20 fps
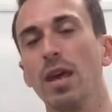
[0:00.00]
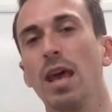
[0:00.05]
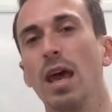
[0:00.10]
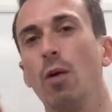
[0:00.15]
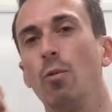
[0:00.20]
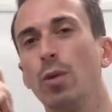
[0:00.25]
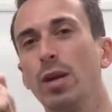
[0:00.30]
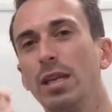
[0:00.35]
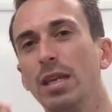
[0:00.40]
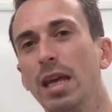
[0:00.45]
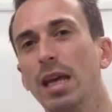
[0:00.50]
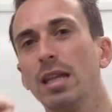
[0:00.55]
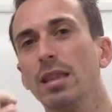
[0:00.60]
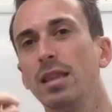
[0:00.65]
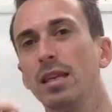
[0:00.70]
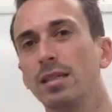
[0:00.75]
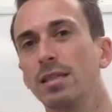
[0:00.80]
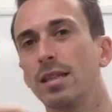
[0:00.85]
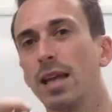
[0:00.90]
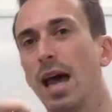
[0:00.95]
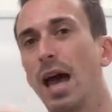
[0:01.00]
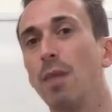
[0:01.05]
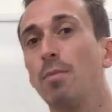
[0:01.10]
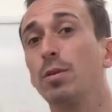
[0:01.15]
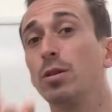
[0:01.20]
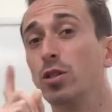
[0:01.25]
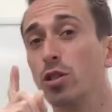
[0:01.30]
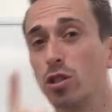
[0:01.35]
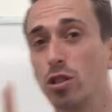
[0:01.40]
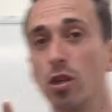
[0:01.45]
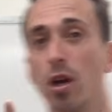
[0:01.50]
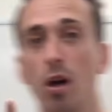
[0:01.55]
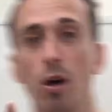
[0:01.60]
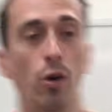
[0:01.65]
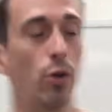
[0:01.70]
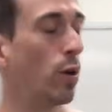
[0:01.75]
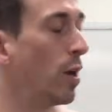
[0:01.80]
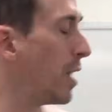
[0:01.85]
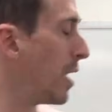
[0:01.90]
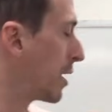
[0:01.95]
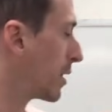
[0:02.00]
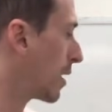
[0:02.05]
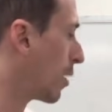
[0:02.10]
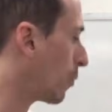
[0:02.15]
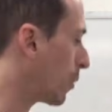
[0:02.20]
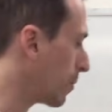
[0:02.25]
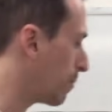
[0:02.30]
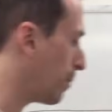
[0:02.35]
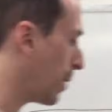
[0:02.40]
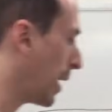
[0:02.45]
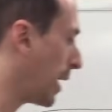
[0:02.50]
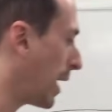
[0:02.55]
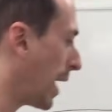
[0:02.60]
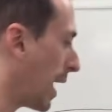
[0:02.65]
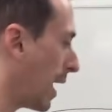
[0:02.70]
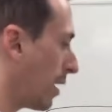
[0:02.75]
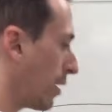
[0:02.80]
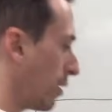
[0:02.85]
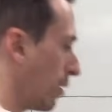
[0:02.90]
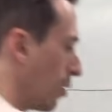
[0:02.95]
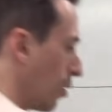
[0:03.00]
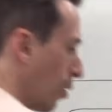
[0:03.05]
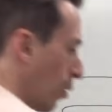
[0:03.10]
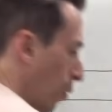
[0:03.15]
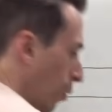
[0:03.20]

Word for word: And we need this to happen so that we pee out